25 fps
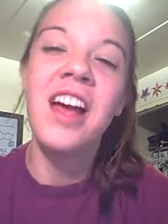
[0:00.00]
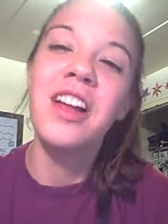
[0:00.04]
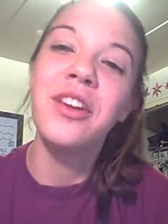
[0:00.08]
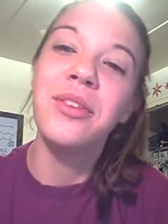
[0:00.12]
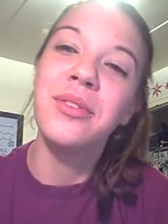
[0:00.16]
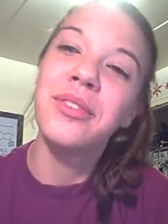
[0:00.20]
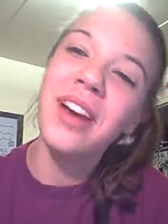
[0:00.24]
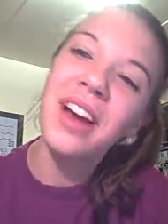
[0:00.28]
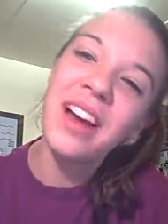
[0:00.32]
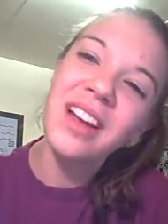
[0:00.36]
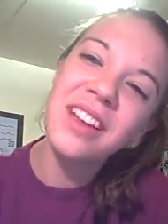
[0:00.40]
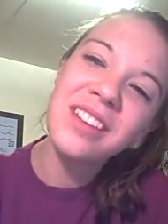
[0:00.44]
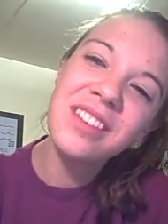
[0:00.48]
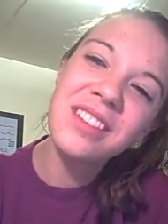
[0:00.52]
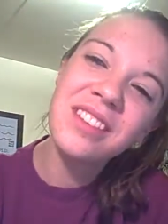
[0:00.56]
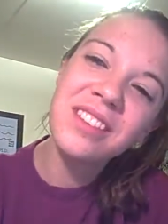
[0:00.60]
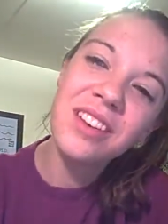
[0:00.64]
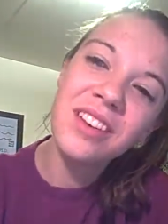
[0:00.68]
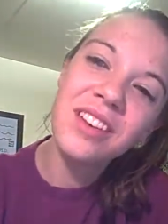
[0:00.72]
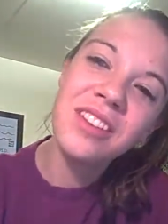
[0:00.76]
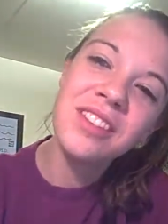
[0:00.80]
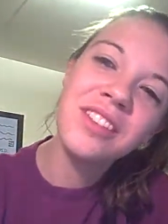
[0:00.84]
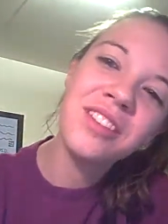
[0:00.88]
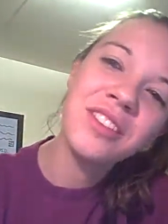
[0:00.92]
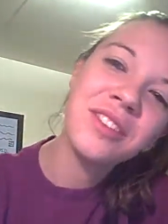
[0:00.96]
And you kind of
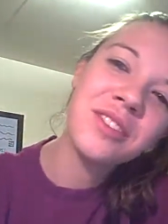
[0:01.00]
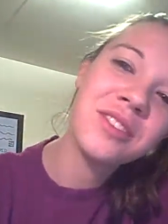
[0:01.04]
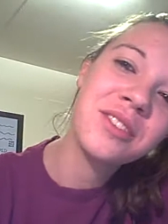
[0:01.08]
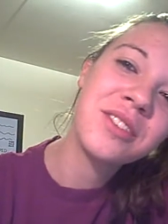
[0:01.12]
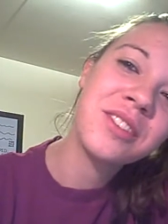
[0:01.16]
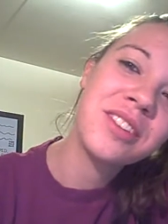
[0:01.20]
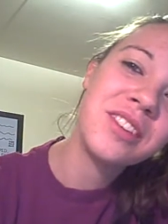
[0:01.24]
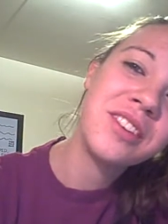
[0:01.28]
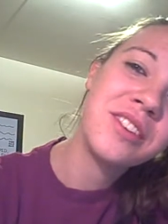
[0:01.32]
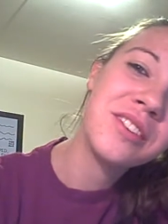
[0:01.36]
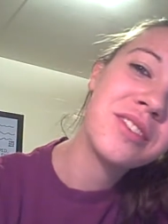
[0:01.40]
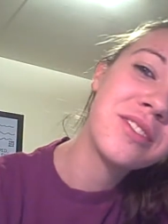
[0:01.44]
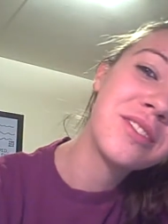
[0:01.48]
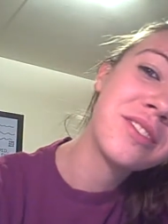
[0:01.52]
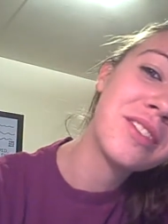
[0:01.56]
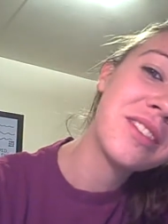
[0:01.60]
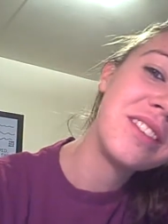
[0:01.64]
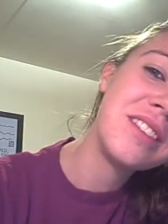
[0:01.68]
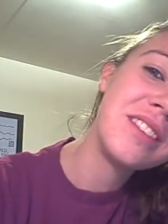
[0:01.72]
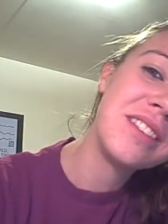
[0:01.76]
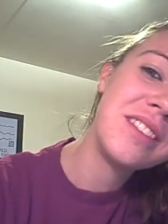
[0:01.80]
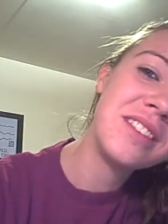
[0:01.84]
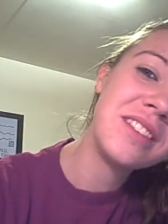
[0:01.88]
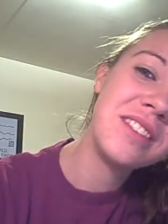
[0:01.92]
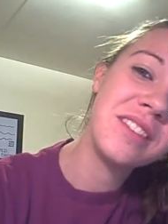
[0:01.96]
saw it in the early,
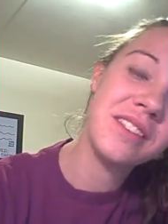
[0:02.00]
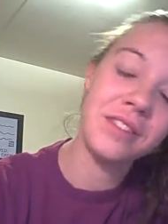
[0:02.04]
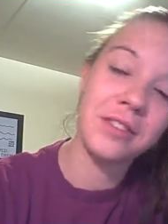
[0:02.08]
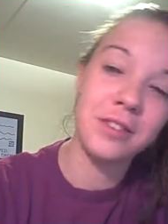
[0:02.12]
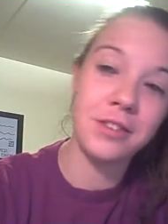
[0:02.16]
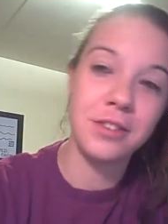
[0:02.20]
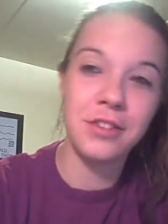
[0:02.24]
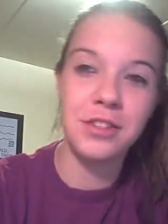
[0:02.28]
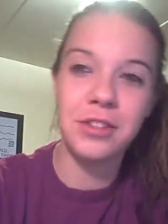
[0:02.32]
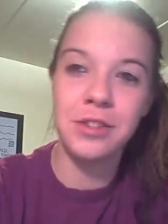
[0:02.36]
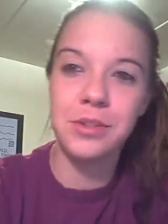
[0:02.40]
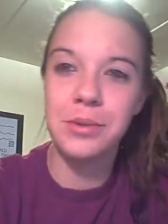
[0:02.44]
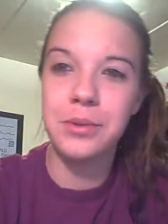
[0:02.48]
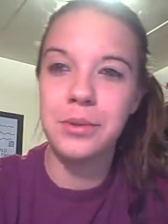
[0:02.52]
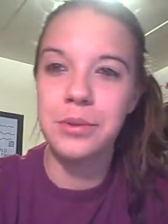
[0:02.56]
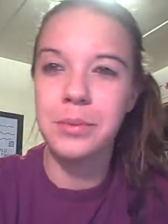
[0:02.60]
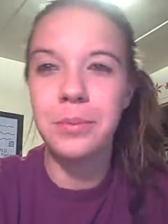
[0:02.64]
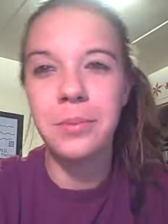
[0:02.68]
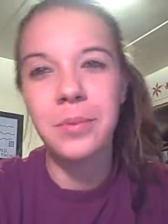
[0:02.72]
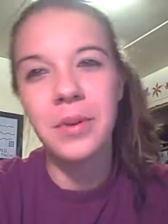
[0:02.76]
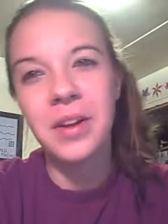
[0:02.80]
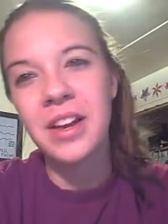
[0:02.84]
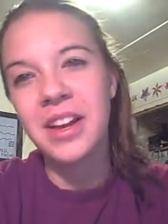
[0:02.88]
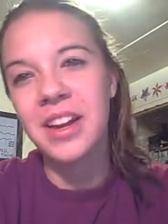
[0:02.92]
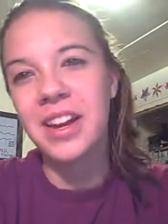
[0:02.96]
early seasons too,
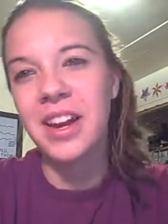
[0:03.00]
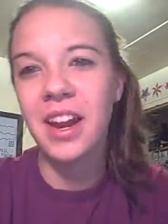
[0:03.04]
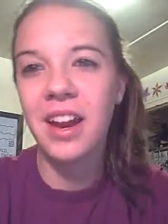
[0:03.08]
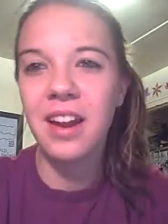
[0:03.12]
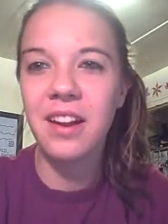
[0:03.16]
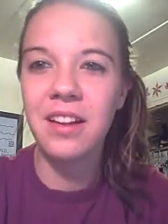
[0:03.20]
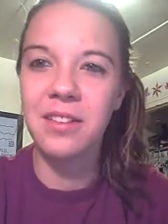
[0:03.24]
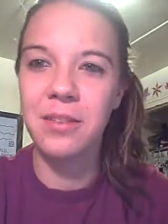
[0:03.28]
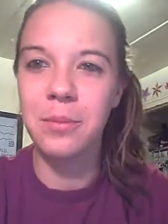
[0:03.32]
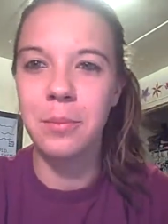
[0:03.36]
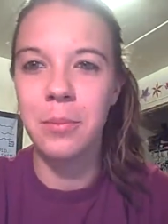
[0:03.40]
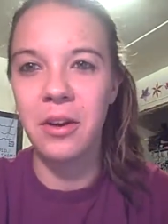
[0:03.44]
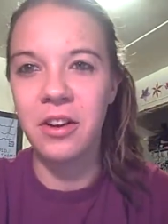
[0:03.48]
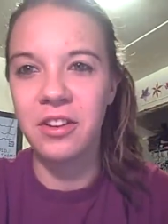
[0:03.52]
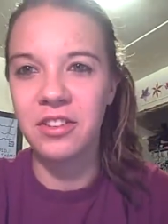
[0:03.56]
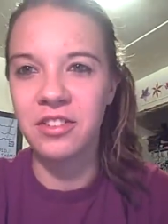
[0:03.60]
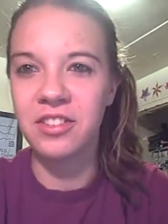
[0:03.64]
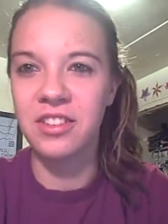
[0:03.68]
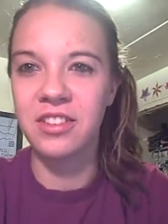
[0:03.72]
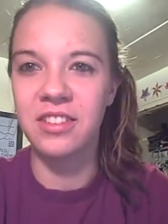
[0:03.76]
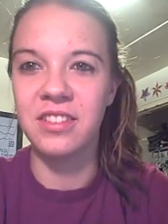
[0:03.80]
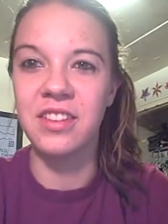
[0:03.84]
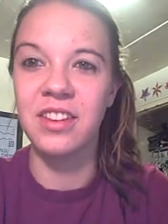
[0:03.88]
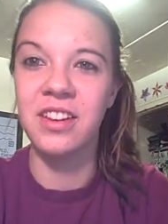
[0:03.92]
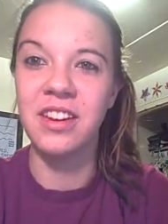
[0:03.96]
not as much
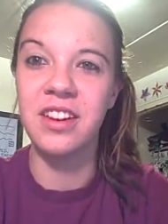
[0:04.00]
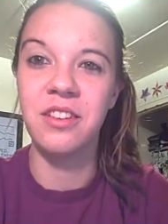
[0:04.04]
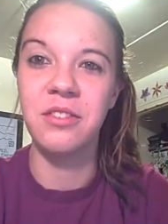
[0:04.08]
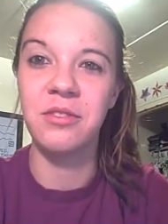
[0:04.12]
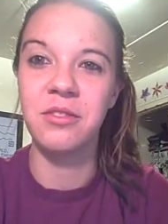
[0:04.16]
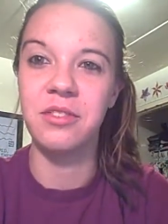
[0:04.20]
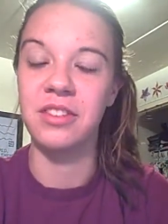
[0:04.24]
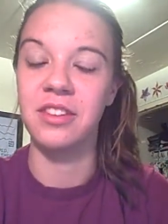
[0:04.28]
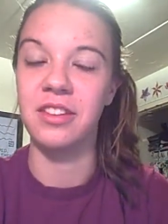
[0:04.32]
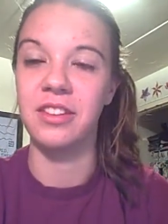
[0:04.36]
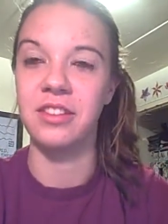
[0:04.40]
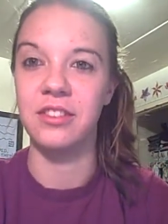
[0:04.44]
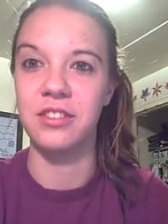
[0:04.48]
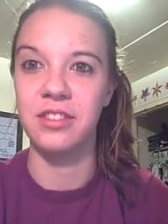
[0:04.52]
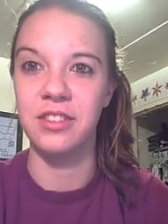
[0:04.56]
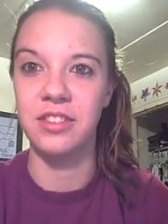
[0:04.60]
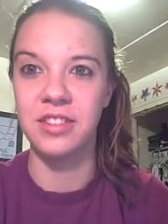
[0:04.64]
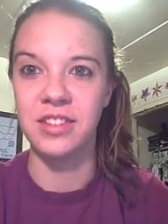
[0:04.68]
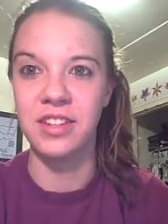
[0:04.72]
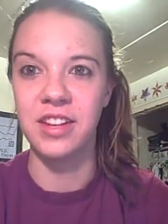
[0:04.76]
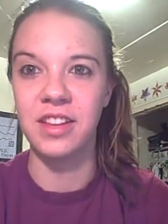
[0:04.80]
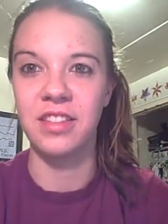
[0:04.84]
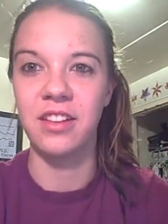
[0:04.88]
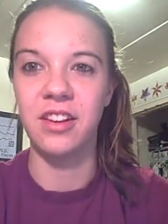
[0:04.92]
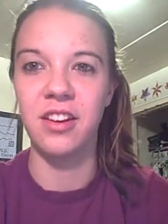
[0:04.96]
because they didn't really
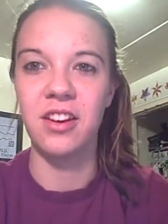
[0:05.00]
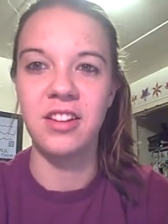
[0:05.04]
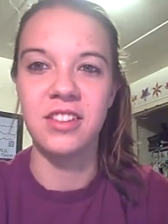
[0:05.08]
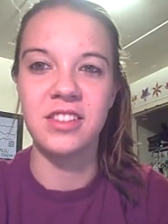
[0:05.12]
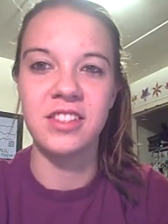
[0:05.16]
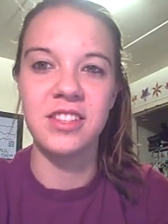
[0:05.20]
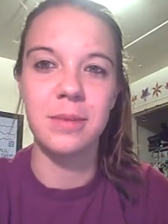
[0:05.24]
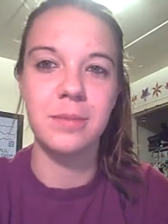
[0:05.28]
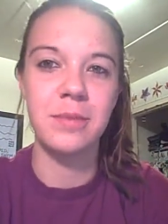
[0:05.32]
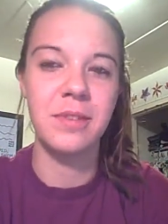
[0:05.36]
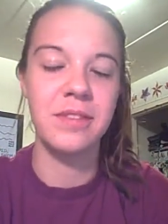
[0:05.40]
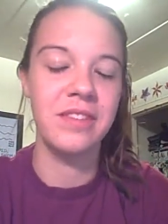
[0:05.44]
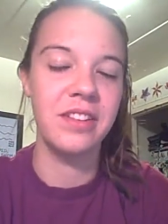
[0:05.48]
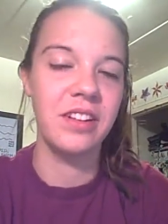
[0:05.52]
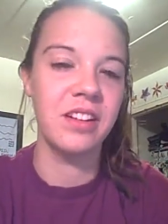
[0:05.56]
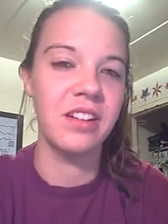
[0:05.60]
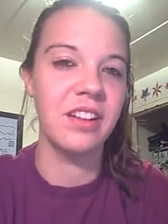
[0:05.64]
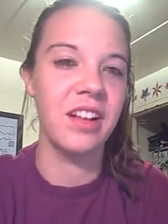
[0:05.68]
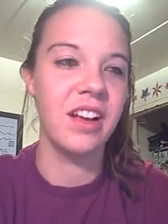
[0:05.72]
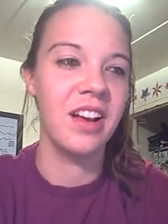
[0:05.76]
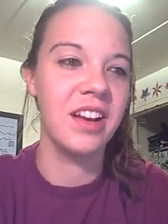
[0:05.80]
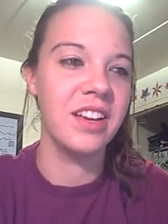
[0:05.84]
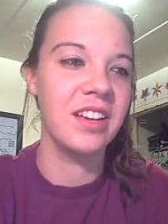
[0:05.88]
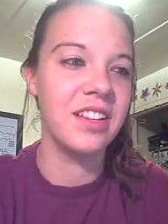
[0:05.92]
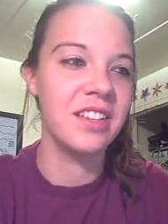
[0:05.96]
understand the concept of an
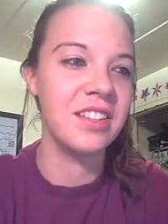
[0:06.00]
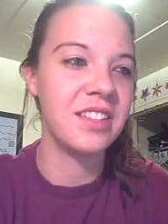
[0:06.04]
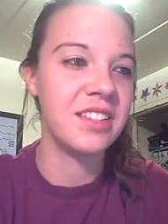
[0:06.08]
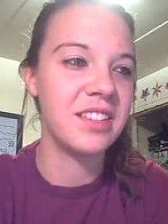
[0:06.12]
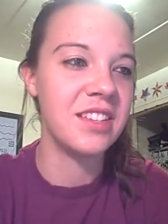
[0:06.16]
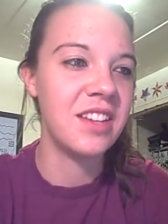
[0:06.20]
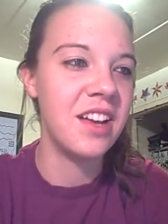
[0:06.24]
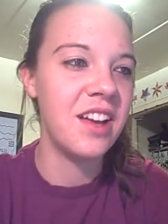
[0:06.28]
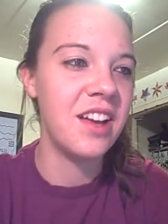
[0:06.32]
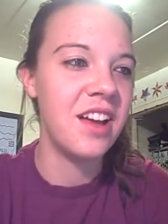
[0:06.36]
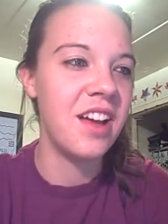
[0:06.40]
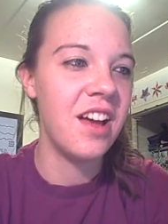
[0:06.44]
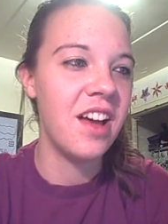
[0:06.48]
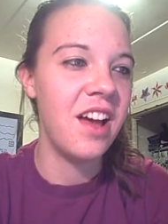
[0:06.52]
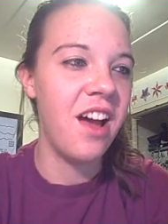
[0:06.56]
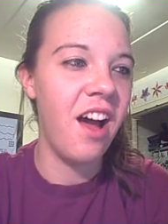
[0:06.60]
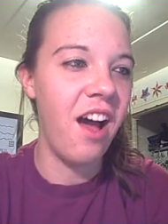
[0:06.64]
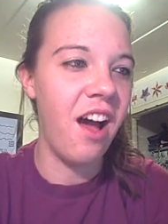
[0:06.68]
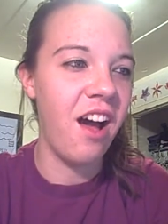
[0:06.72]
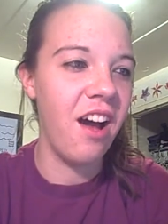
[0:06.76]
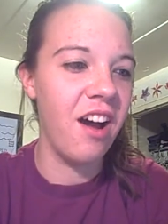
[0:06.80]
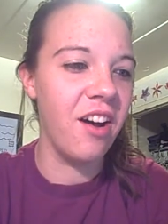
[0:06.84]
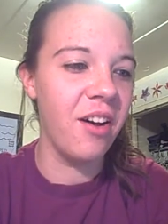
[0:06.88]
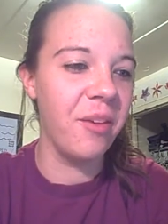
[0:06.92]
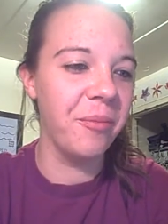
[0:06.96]
alliance.
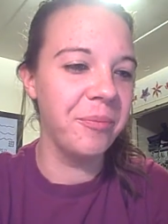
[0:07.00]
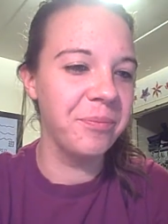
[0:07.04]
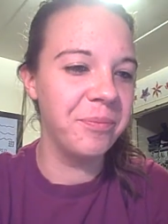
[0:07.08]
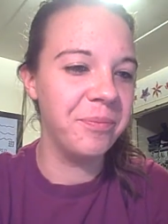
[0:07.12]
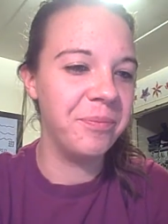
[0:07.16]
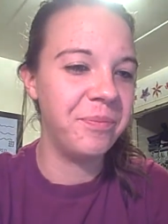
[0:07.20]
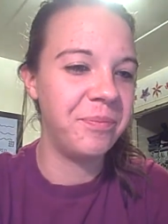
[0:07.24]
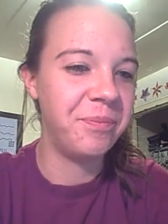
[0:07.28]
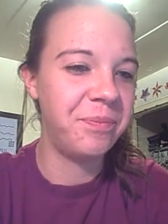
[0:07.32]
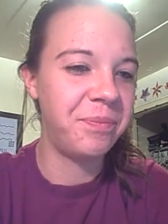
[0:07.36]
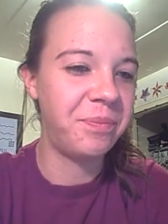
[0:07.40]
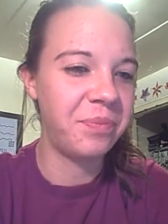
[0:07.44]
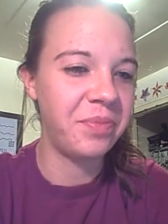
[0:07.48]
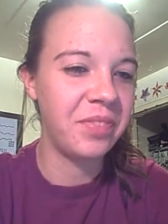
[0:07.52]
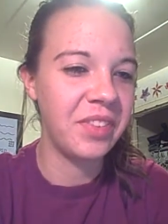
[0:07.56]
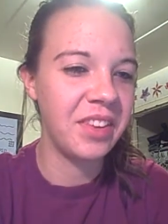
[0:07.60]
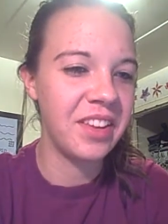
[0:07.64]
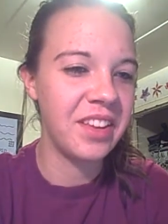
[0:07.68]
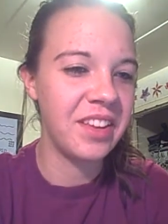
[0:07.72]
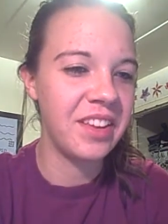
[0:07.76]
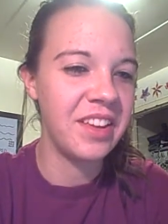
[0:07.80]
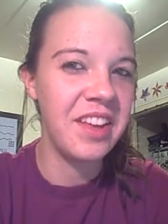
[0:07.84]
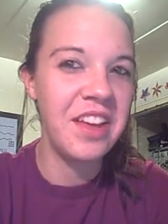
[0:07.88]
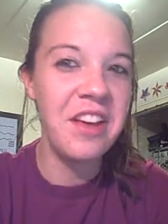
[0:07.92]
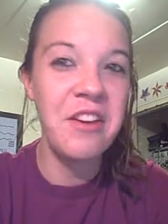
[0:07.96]
Um,
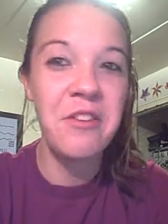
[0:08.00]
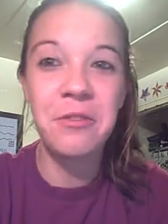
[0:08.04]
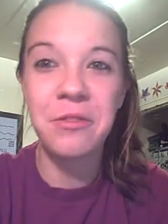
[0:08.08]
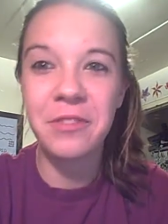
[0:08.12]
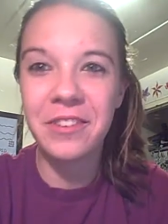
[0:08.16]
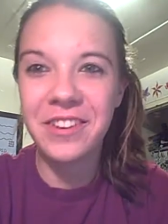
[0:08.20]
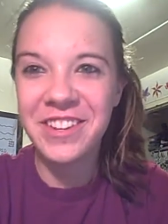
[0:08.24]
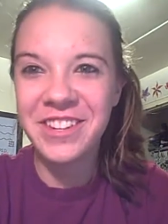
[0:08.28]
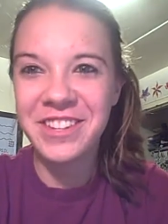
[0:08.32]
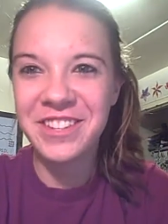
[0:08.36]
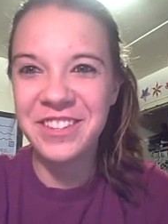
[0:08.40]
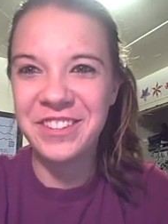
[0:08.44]
funny